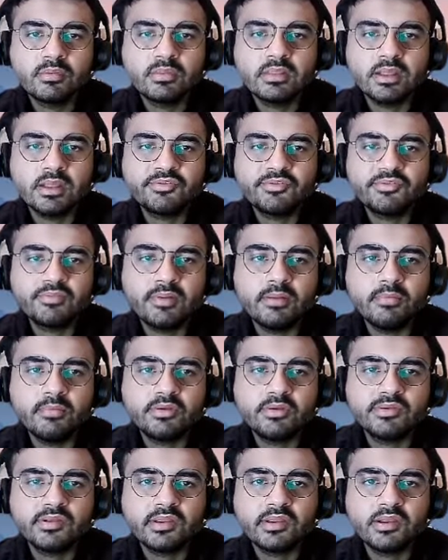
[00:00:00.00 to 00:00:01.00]
that's bad
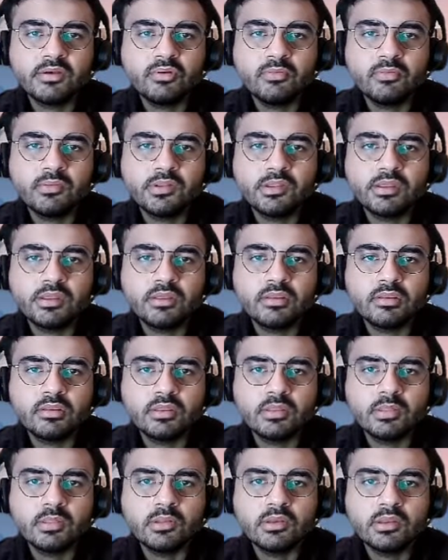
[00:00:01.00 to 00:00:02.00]
because I get to play king
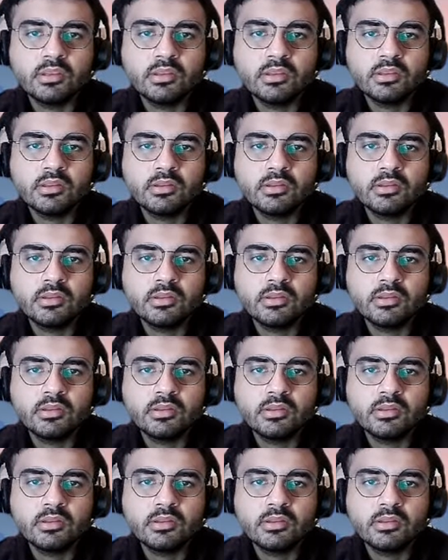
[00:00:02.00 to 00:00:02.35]
c3.